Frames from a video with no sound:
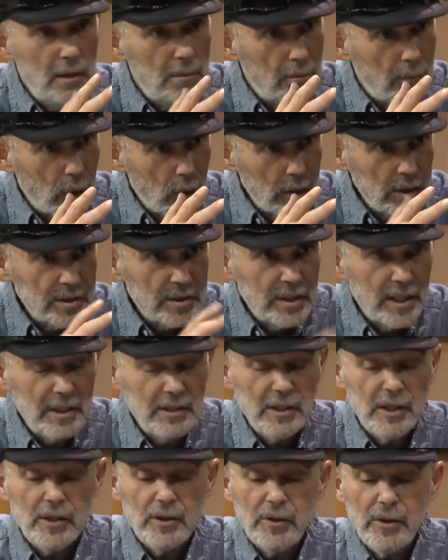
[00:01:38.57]
Boris,
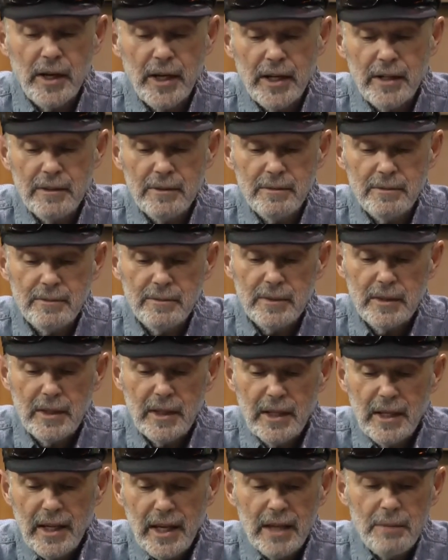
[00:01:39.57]
on the other hand,
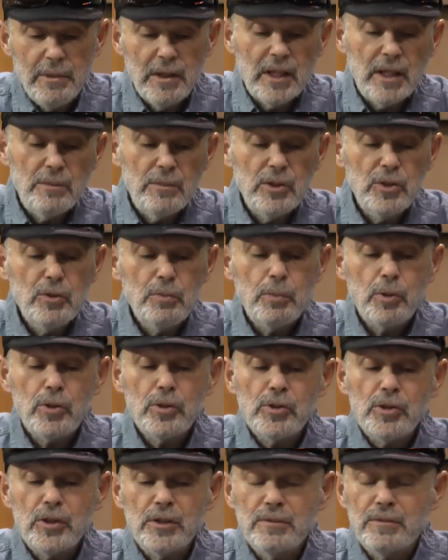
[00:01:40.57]
had become a new
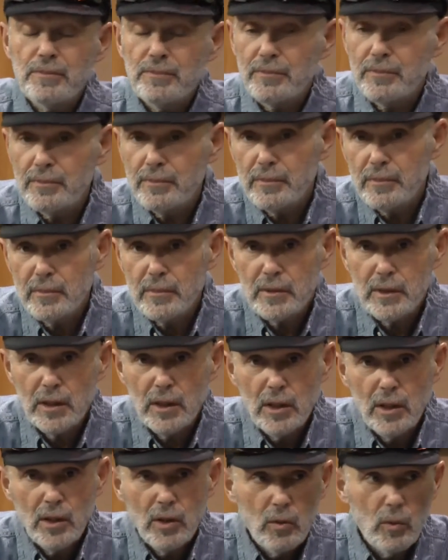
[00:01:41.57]
person,
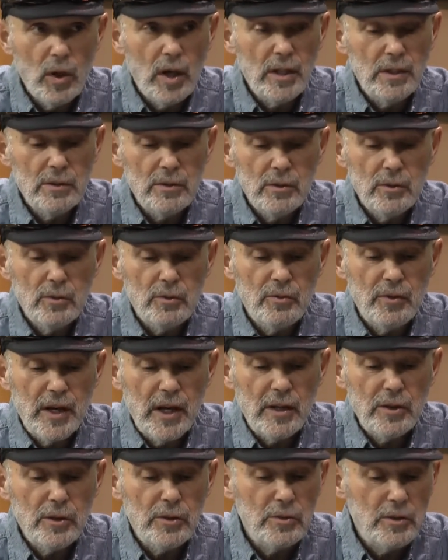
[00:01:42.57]
one who
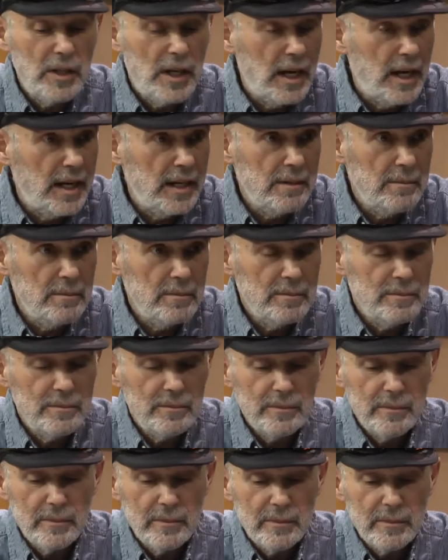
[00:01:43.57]
valued time
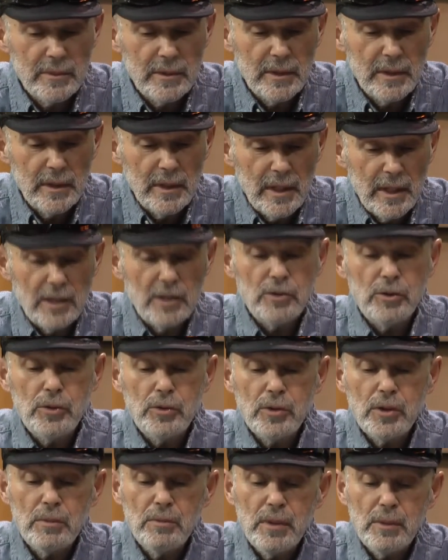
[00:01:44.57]
and a
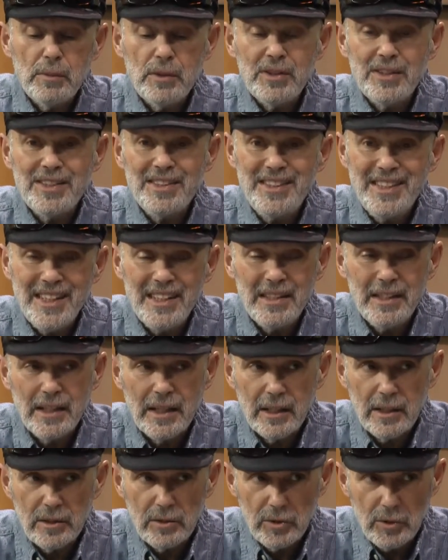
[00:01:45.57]
true commitment to
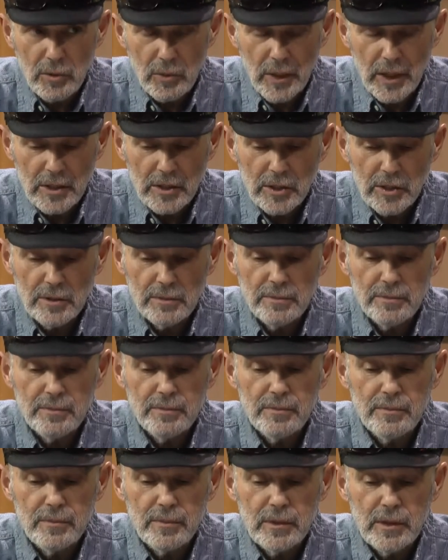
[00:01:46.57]
detail and direction,
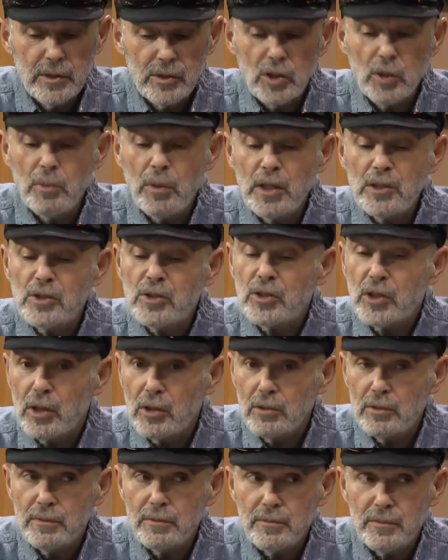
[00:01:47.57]
so much
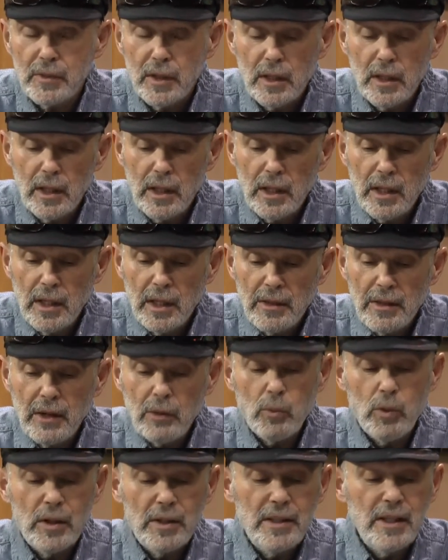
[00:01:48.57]
so
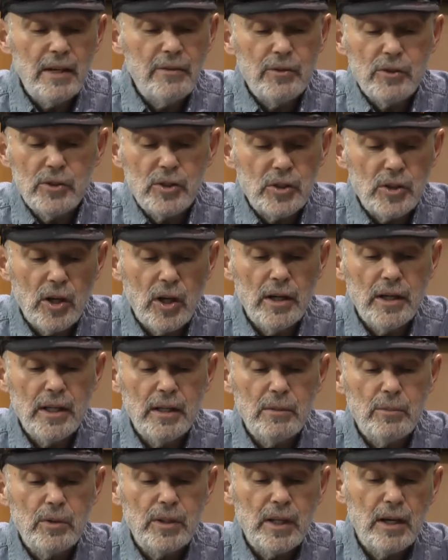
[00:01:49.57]
that one never saw
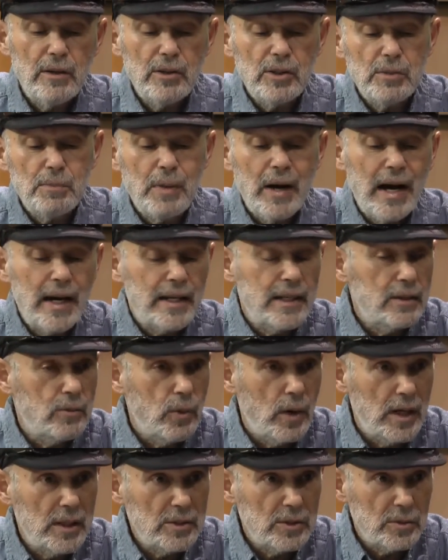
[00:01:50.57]
him without his pocket
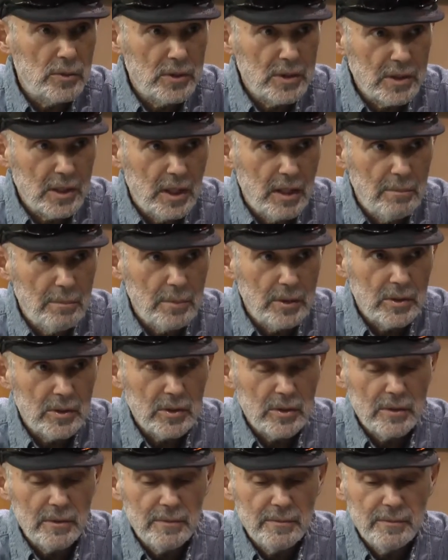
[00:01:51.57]
watch or his compass.